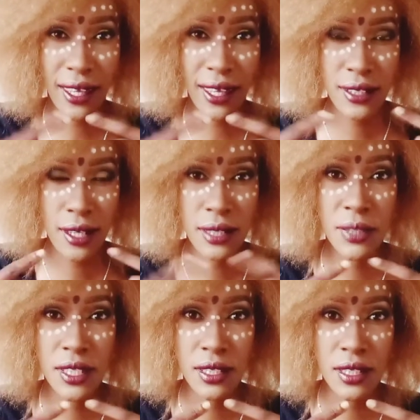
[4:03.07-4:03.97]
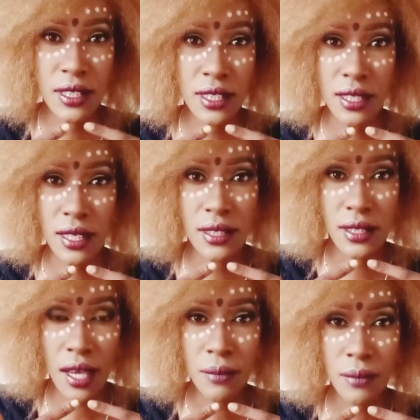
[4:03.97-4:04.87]
lighter lipstick in the
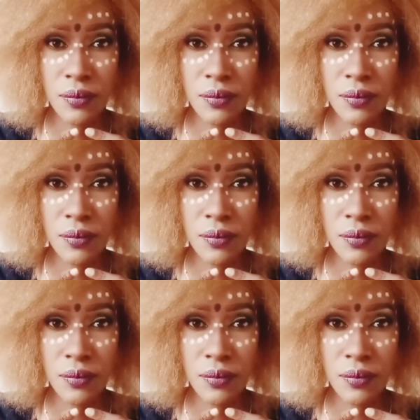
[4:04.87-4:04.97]
center,